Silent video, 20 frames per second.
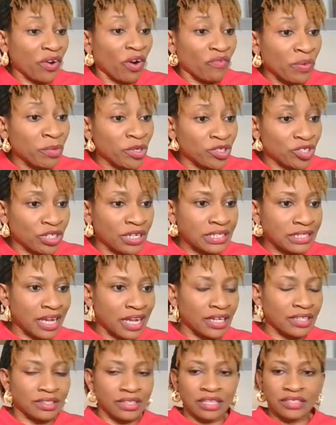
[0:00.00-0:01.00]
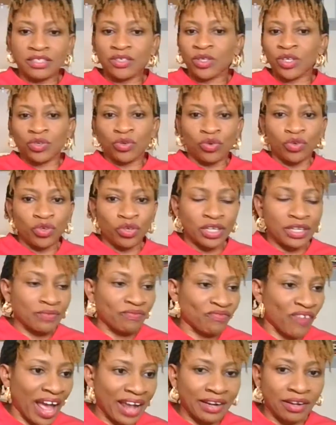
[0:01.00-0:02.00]
of emotional intelligence. You can
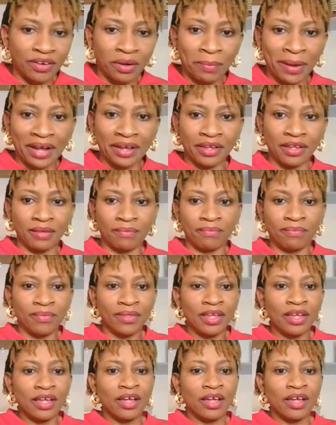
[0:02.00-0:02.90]
find out about him.